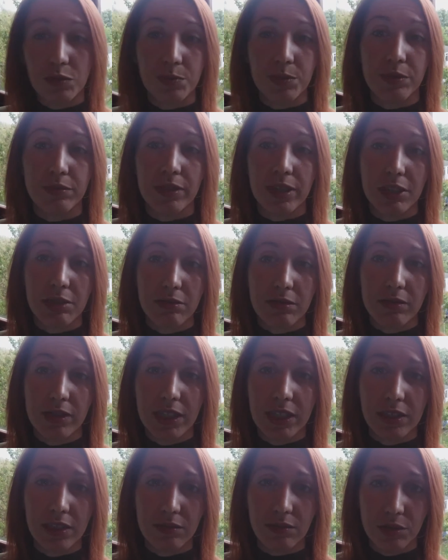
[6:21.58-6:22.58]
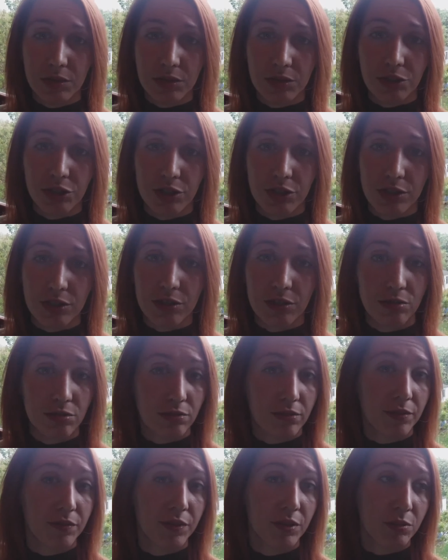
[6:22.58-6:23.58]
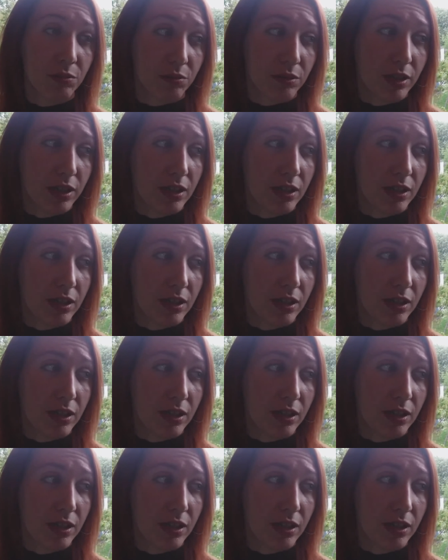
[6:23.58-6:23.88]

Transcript: be retrograde, gives you a chance to review.